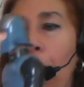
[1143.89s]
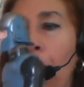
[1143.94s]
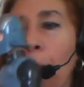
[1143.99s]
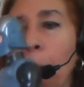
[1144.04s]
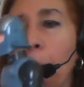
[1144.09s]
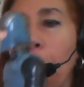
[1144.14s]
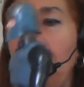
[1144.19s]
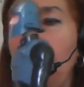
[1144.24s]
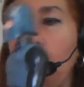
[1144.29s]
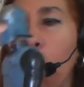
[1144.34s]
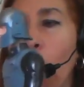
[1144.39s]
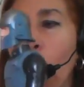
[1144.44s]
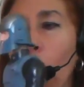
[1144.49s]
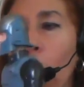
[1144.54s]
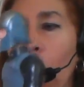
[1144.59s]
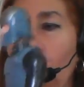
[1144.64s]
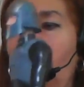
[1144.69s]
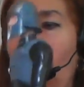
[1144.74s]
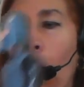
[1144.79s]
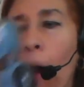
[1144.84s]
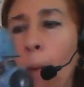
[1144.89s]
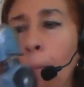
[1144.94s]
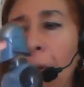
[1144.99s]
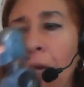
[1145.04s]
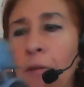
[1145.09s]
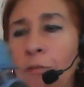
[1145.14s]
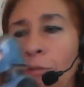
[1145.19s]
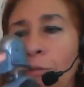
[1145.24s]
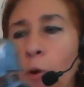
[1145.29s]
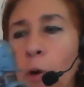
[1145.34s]
and people were
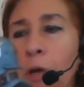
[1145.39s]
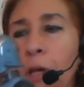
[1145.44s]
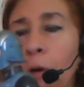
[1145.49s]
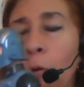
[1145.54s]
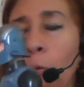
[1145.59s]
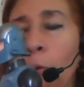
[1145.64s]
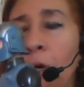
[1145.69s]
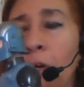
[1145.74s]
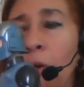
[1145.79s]
coming for you